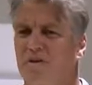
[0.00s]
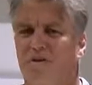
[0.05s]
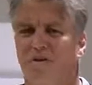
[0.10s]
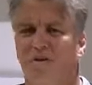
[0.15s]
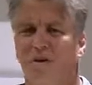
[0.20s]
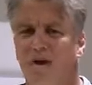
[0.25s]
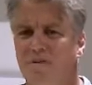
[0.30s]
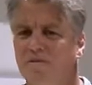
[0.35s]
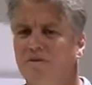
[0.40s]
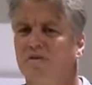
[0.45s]

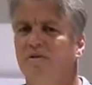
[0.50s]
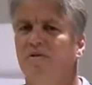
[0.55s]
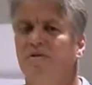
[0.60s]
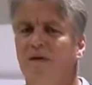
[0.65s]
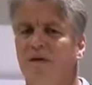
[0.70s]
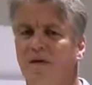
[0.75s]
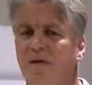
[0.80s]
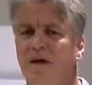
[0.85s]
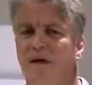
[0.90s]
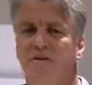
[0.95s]

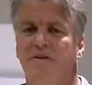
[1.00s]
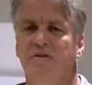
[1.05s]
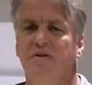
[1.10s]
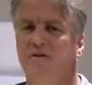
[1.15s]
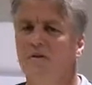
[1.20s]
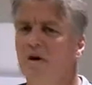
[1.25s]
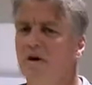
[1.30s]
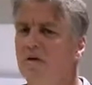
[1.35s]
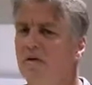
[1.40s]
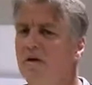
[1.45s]
Absolutely. Yeah, you just
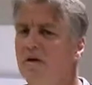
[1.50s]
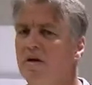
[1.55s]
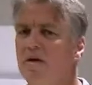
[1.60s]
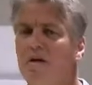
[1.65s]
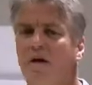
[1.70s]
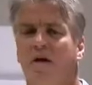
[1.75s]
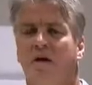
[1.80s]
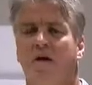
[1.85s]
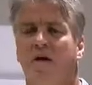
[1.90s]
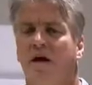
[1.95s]
call in,
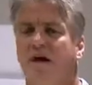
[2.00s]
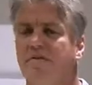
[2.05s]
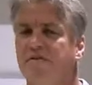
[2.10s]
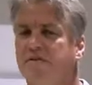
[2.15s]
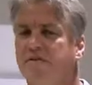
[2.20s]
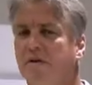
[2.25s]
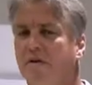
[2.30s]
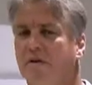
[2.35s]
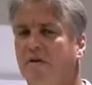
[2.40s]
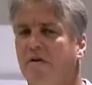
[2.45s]
have her
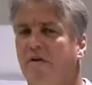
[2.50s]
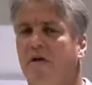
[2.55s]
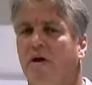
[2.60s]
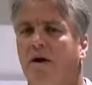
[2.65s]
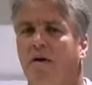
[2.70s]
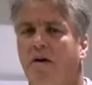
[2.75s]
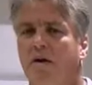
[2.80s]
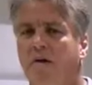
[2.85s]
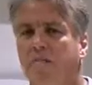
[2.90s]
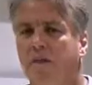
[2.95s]
say, you know what, I
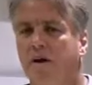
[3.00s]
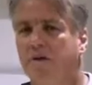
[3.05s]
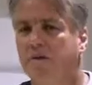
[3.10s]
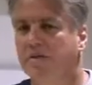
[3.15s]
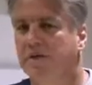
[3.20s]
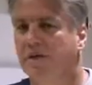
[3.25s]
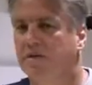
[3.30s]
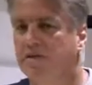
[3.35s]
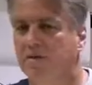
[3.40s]
heard about Dr.